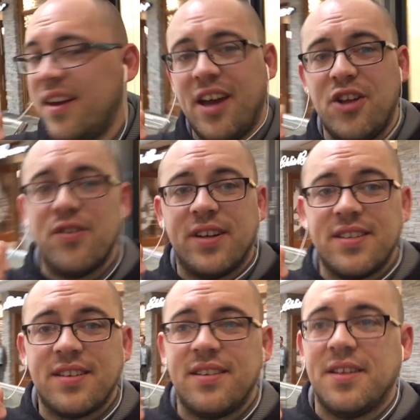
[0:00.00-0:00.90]

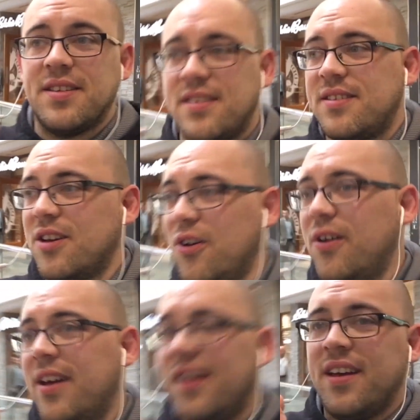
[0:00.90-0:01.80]
existence. So
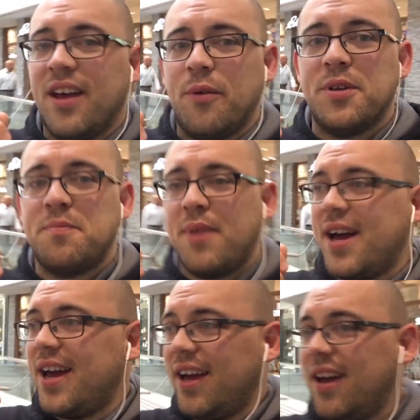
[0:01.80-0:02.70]
that was
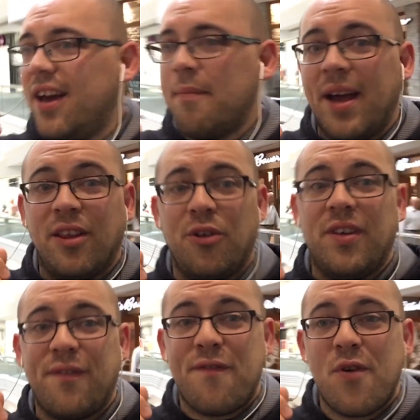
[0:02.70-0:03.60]
my my little
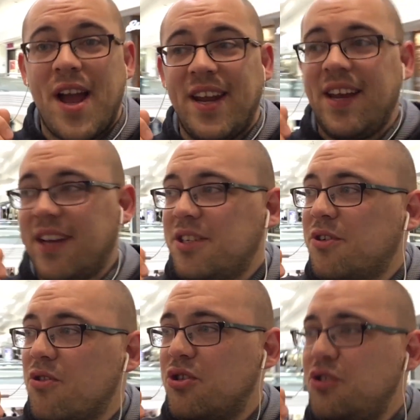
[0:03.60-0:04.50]
Friday
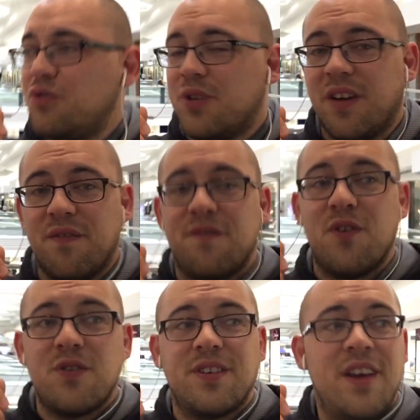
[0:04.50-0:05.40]
excursion to
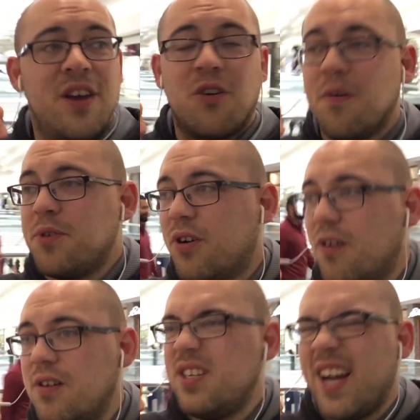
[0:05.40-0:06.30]
convert
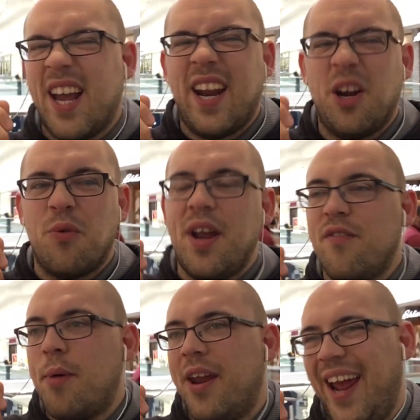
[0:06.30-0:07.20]
cryptocurrency. I got it at a rate of
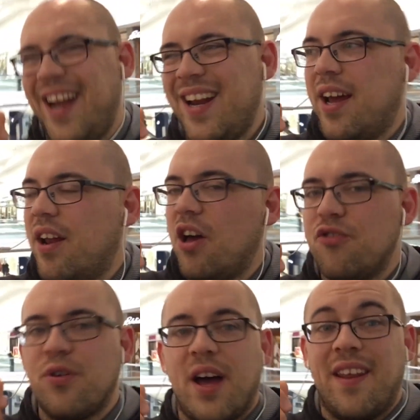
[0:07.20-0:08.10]
about
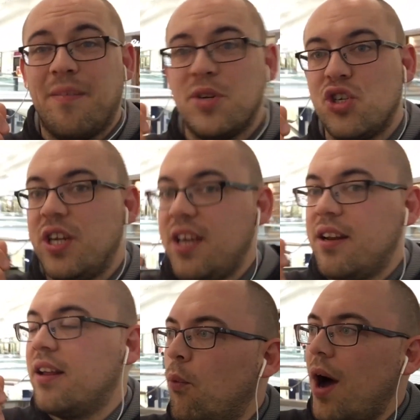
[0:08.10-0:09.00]
8,900 out of the
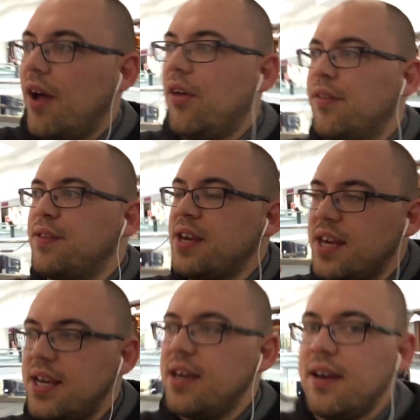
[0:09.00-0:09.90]
machine, while
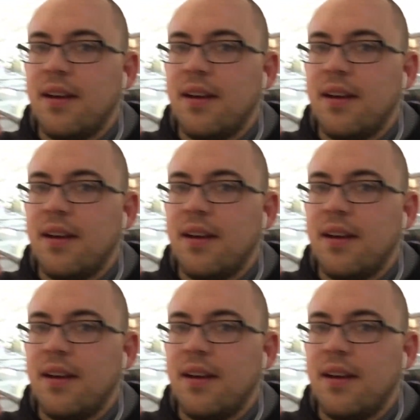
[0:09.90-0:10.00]
the